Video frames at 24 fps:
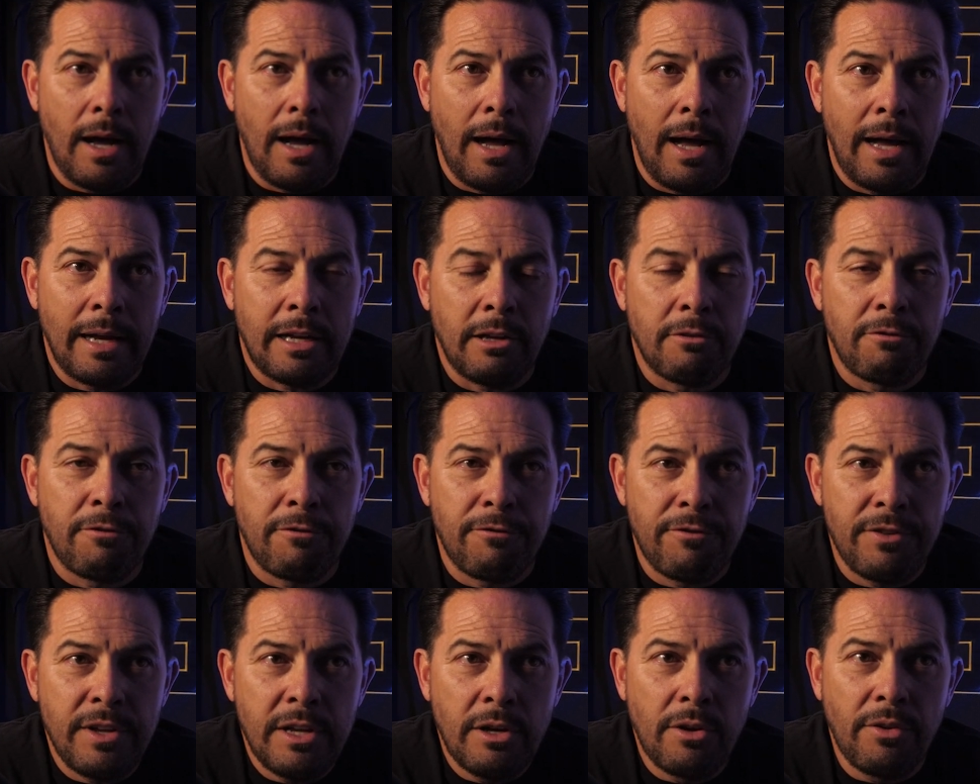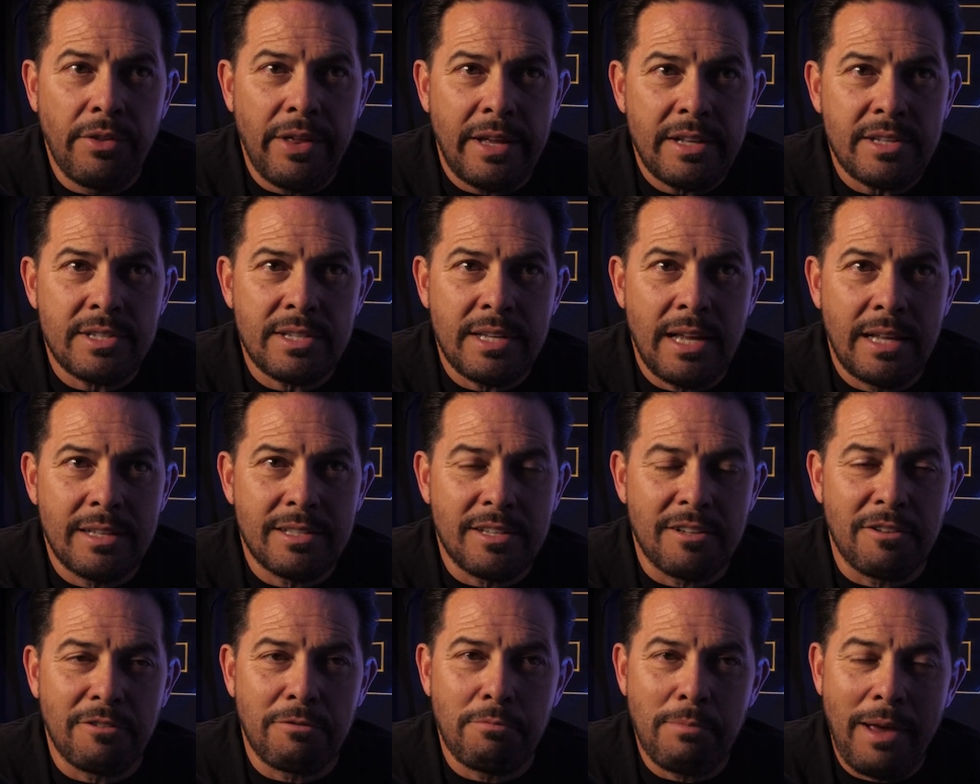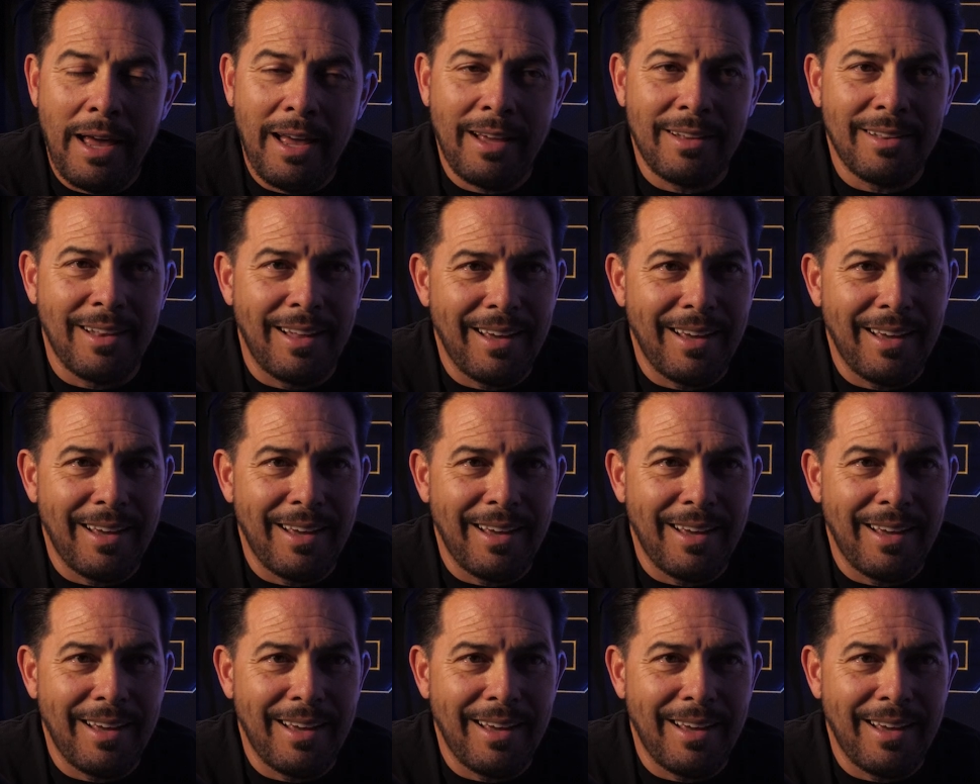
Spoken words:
I could feel that sense of, man,